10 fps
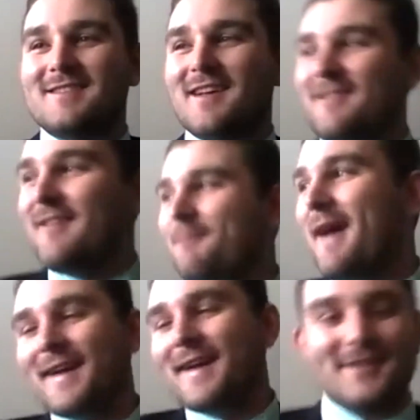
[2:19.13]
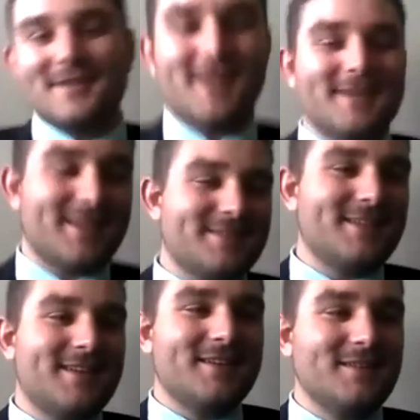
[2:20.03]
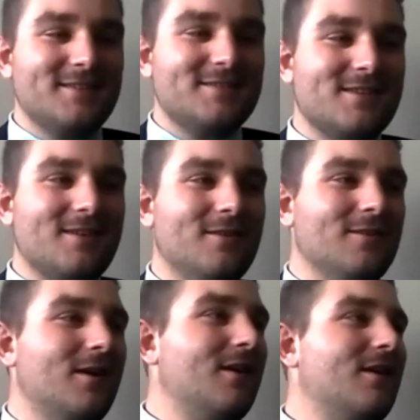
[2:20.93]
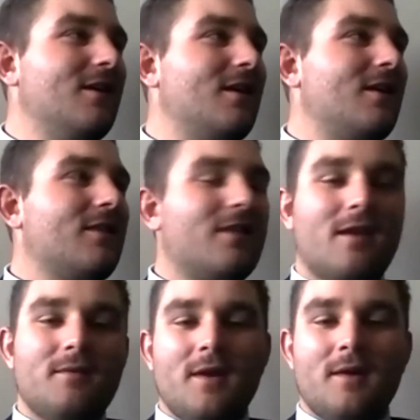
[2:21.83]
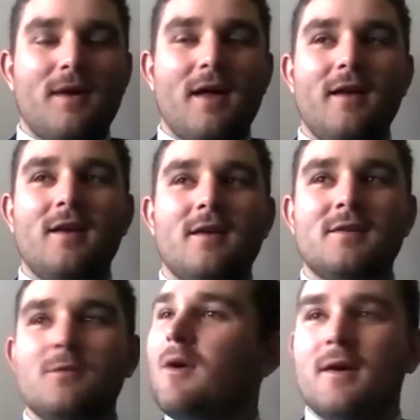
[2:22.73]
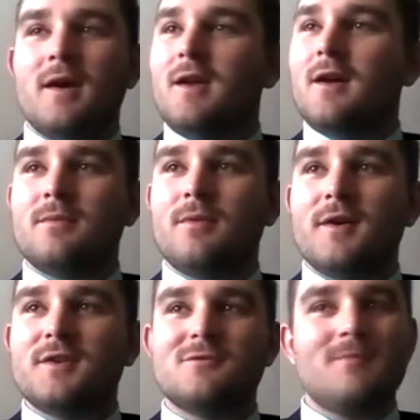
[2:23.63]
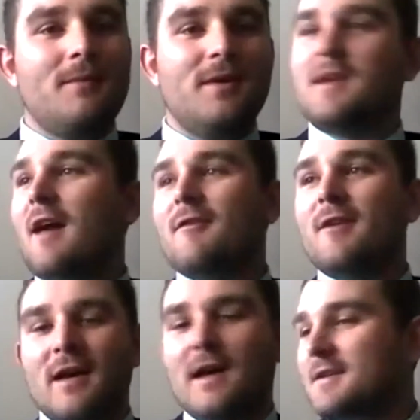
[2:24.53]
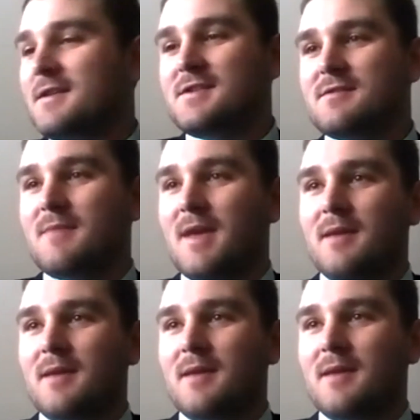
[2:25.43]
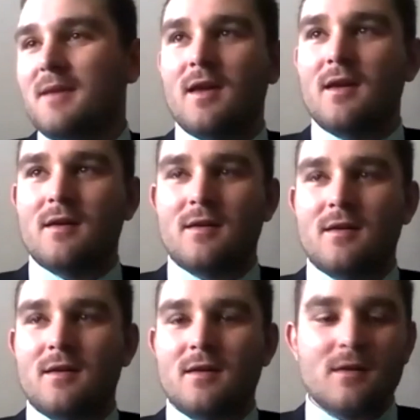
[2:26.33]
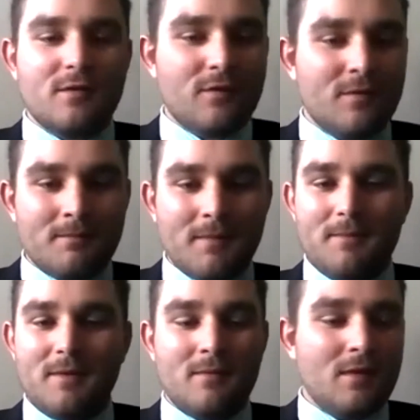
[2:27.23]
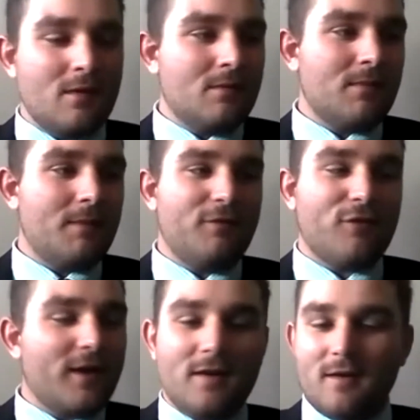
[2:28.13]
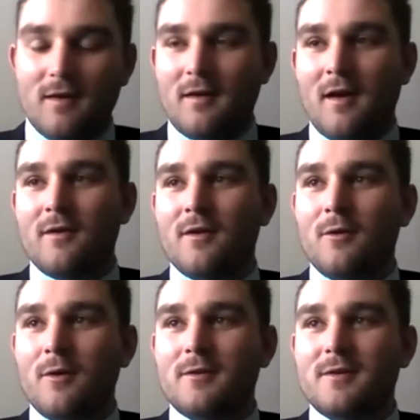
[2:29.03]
enough bad contracts as it is, so they're probably gonna want a young player. So maybe a Kevin Knox, maybe a maybe Frank. I don't know what it would take.